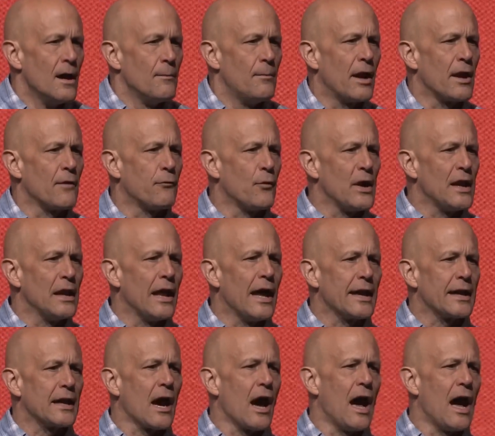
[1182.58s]
But if we
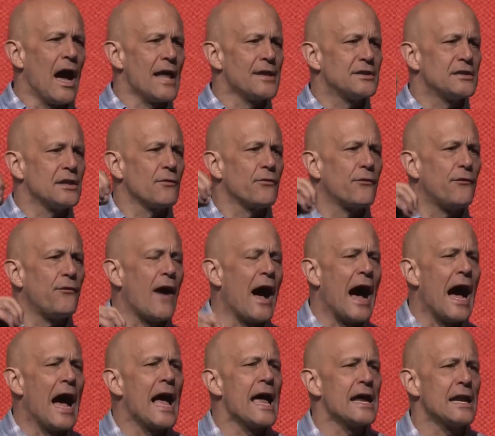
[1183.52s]
let God
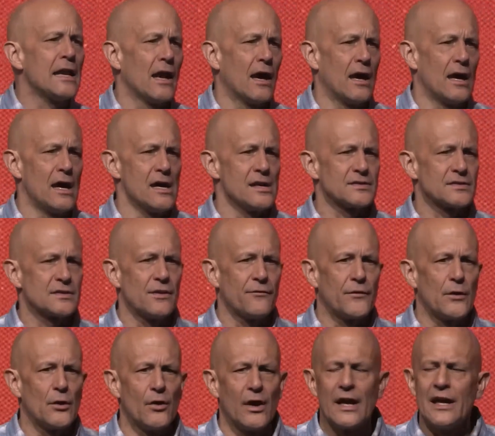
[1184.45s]
define us,
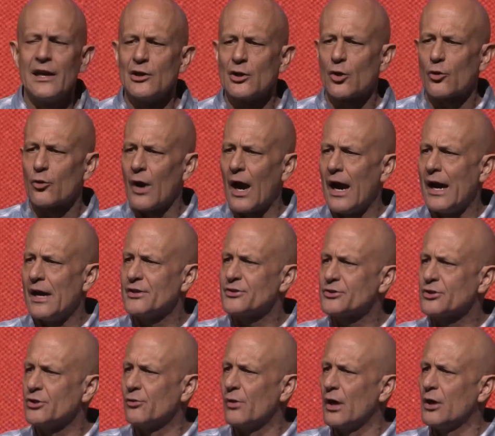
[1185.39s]
if you're in
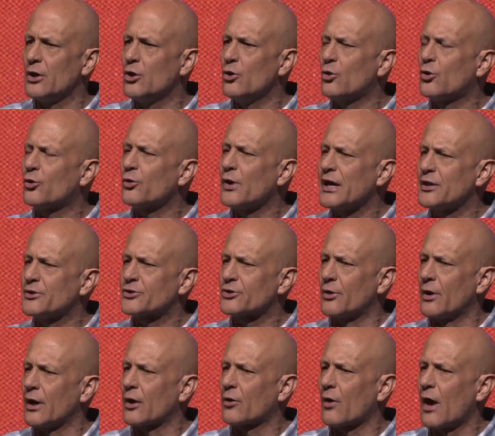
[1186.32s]
Christ, you're a new
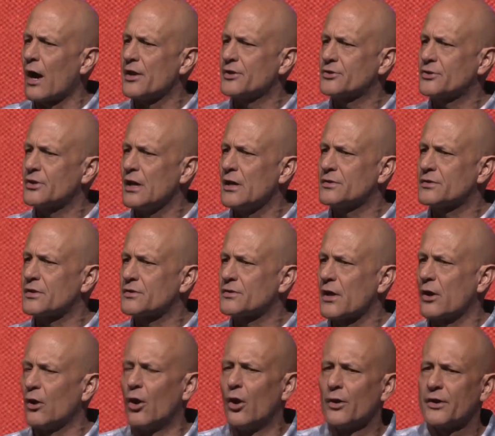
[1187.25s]
creature in Christ Jesus.
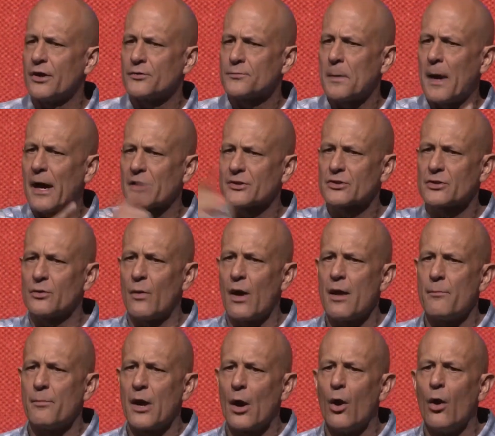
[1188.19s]
The old has passed
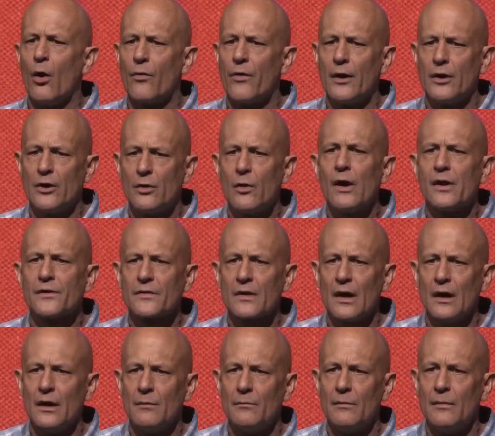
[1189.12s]
away. Behold, the new has
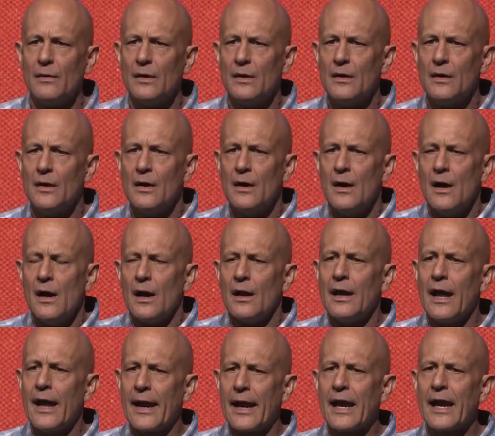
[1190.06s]
come.
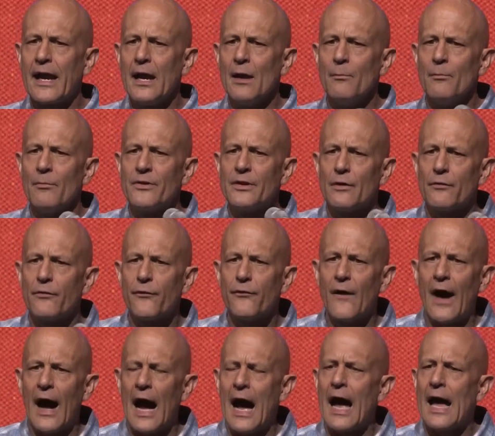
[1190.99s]
Let Him
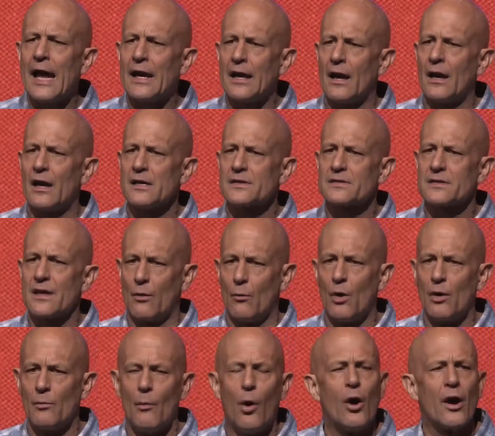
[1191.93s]
define us that
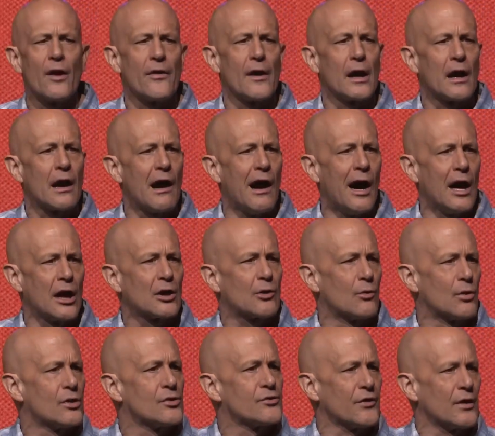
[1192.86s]
we're more than
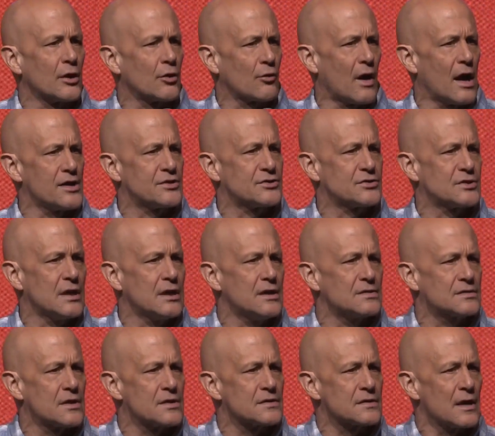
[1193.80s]
conquerors in Christ
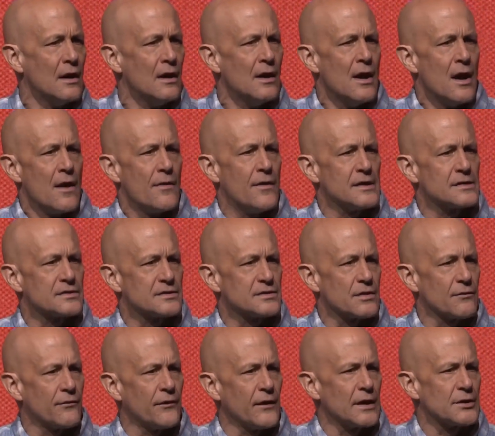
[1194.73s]
Jesus. This is
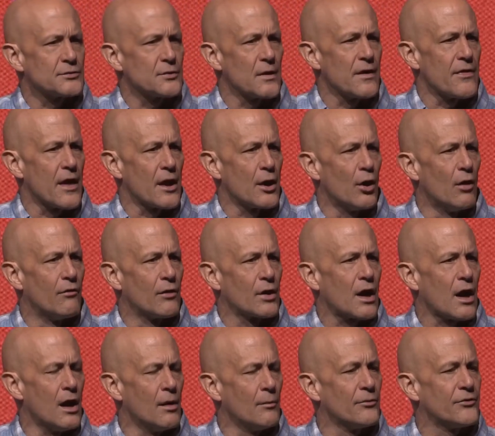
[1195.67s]
the victory that
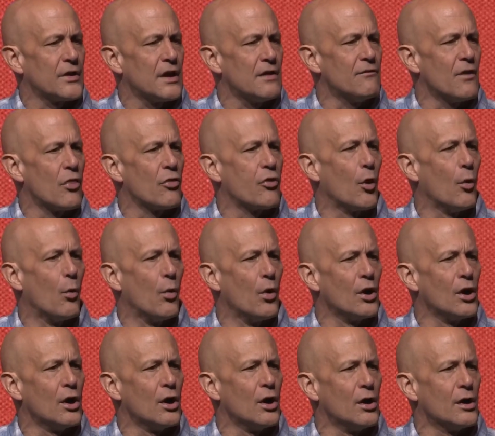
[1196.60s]
overcomes even the
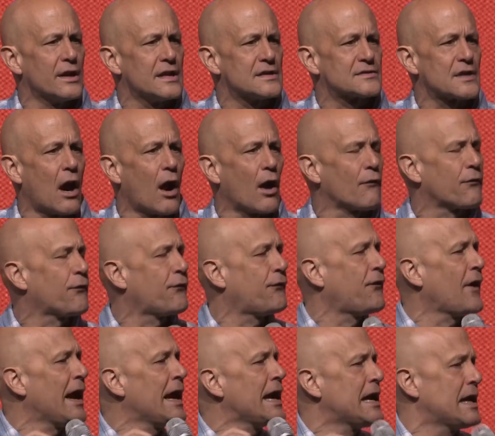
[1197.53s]
world. It's our
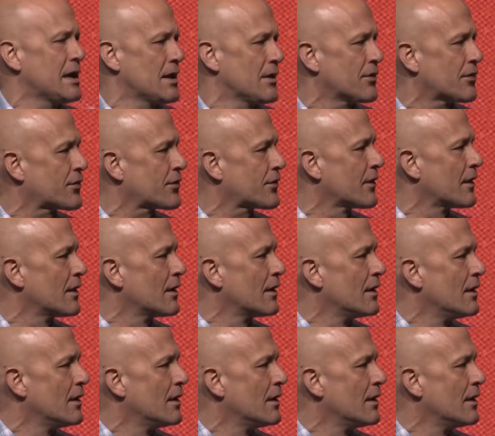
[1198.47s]
faith.